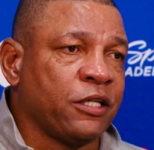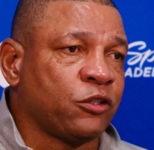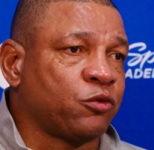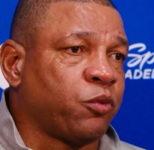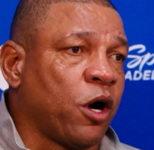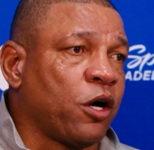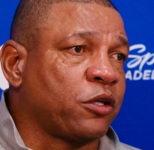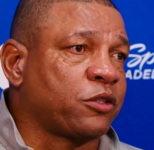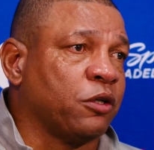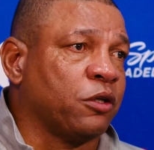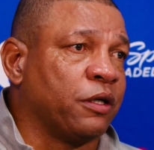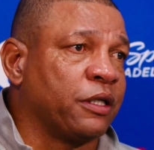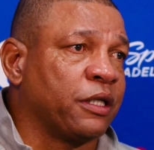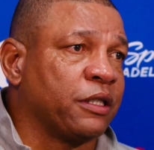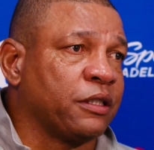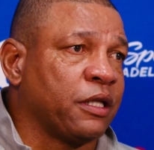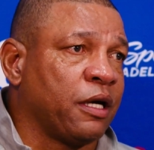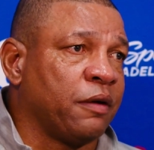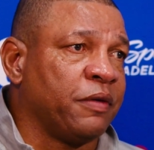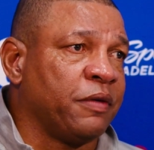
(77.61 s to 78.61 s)
He's worked on
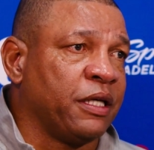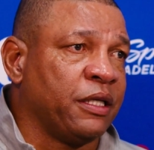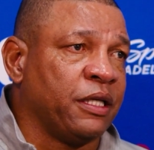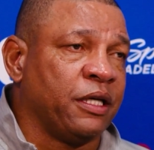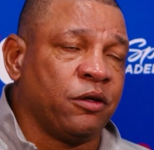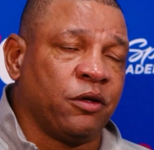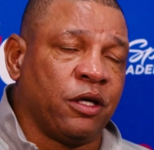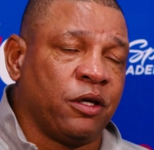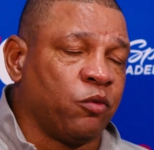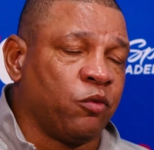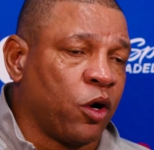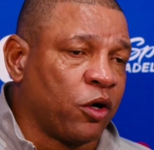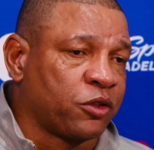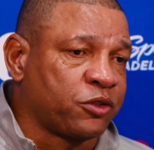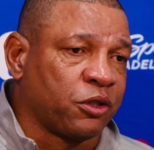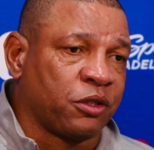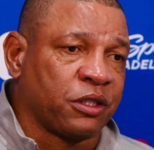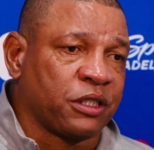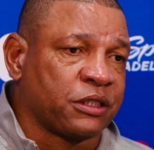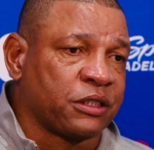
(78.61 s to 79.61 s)
it. I mean, he
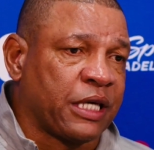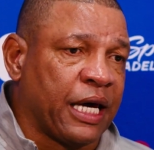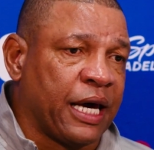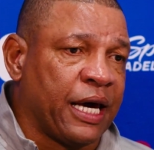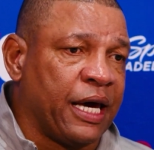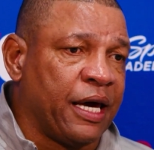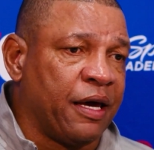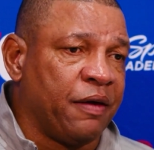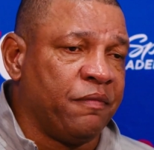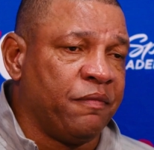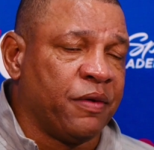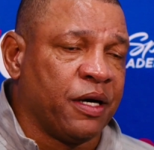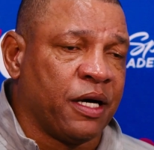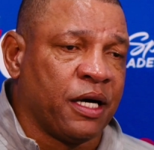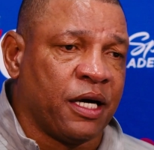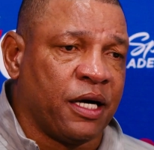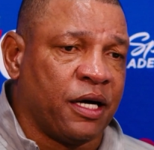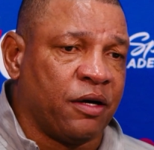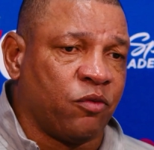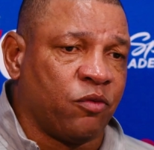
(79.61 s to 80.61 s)
works on his game,
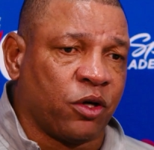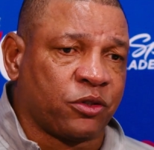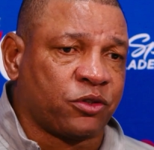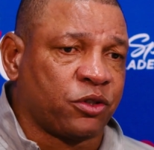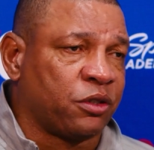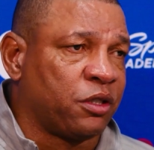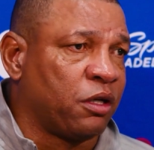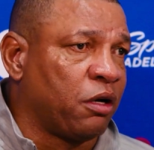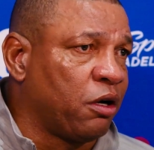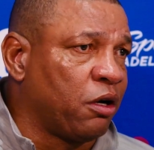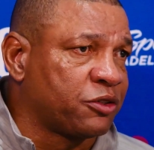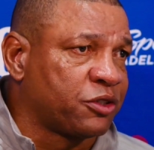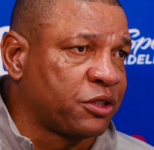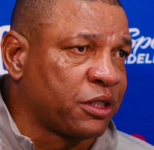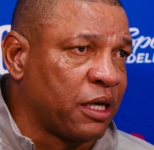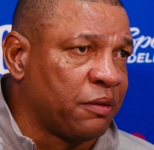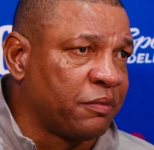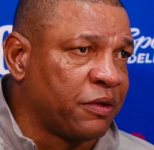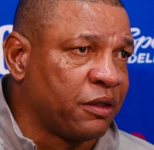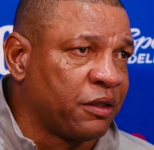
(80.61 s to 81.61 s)
works on it all
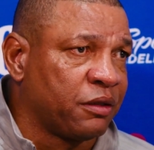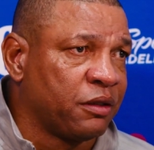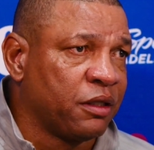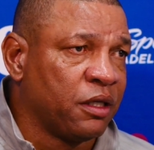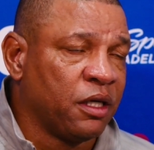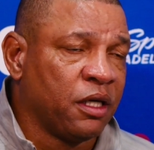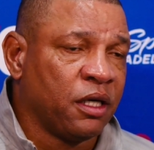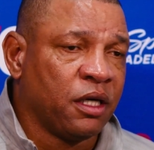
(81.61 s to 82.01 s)
summer.